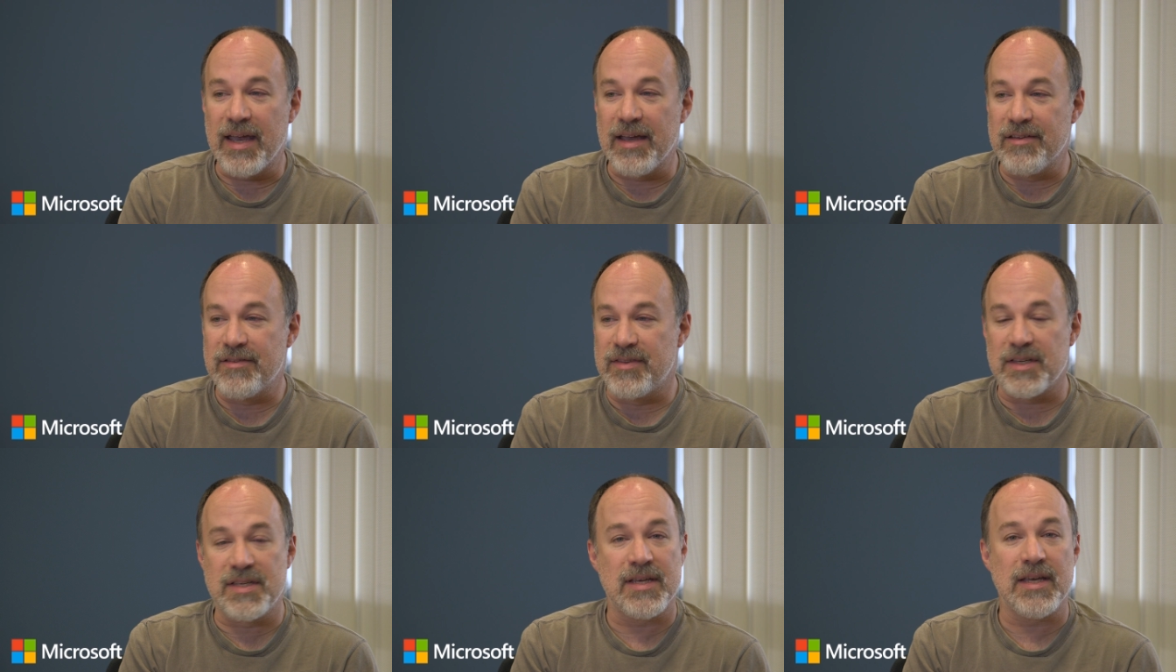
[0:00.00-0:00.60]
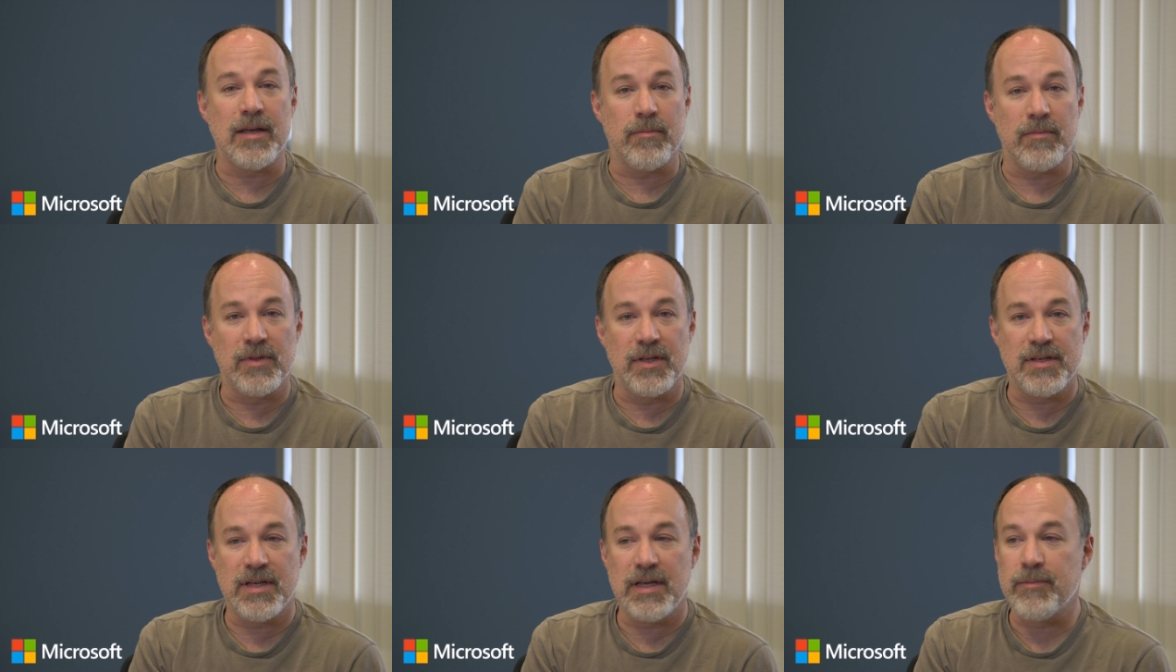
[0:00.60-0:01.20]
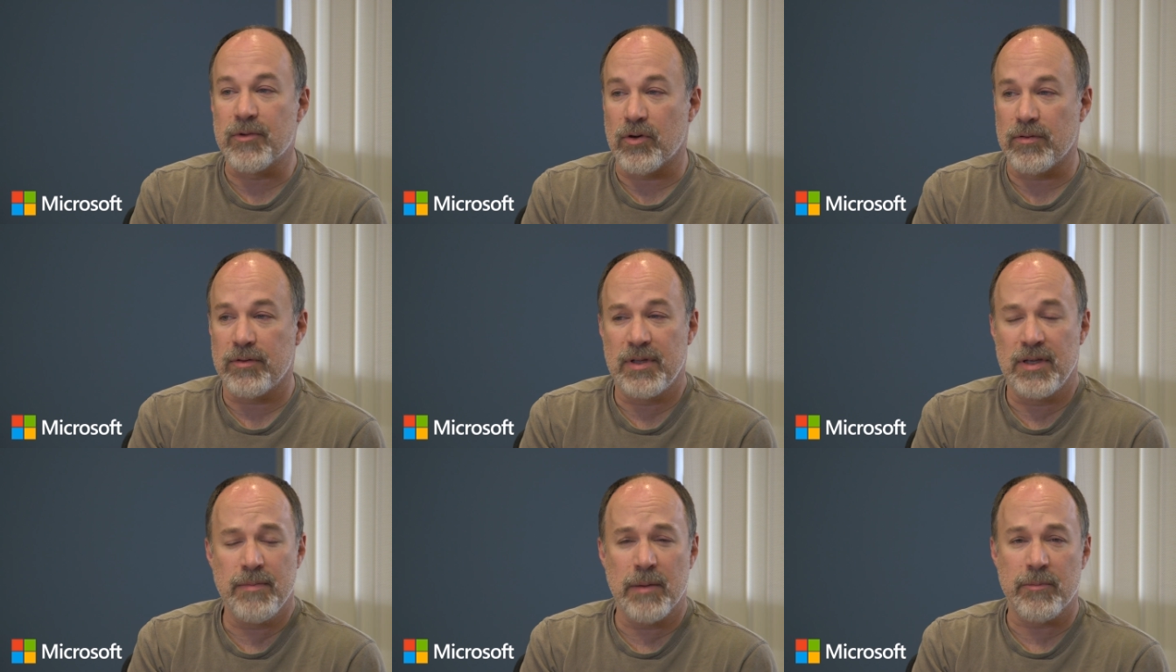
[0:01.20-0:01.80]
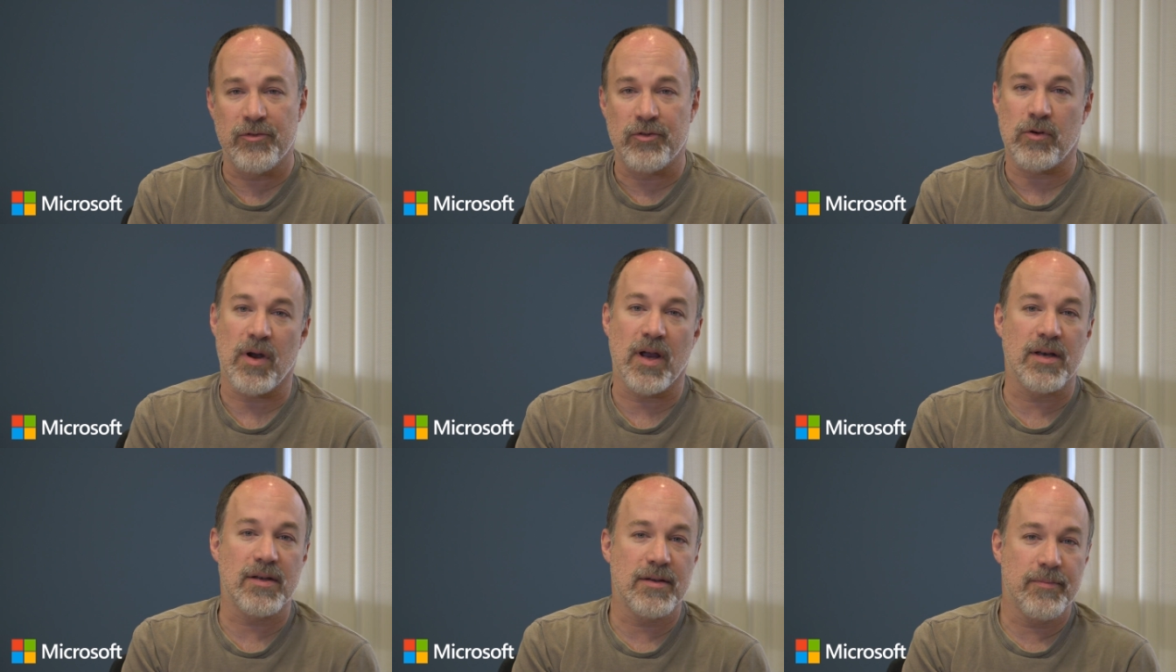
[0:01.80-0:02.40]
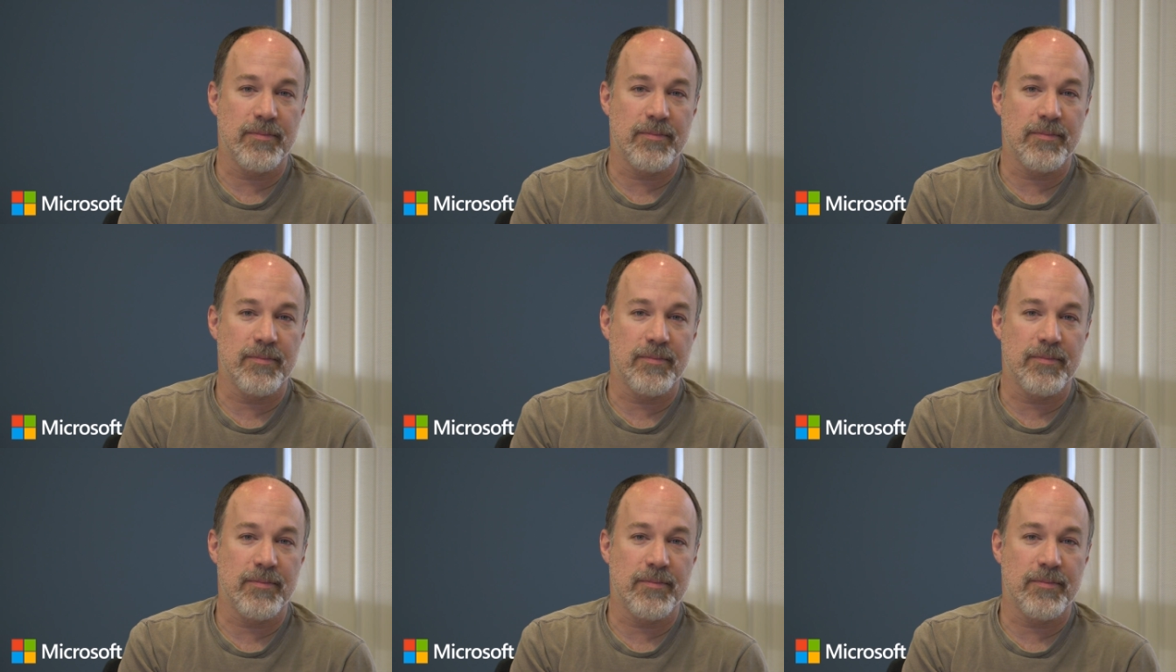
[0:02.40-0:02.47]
is the team. The team, are, team members are great.